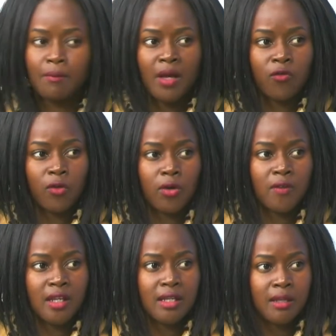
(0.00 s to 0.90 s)
followed
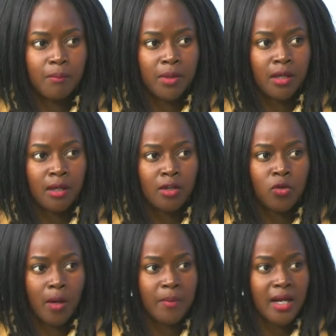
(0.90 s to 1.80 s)
the DP
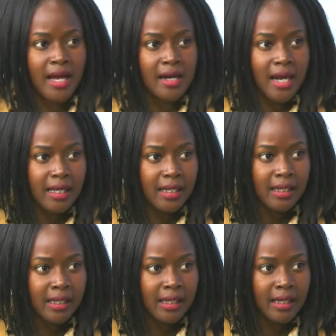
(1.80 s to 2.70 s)
to a prayer rally
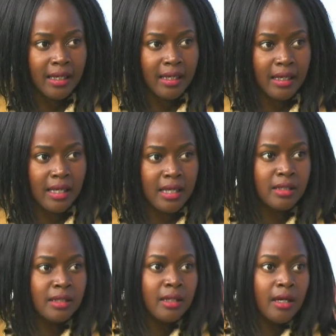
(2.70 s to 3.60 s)

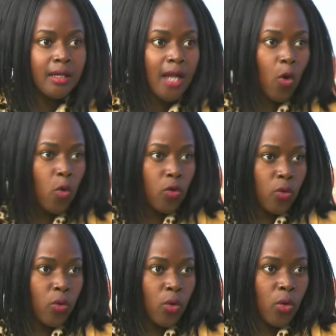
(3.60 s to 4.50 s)
in Nakuru.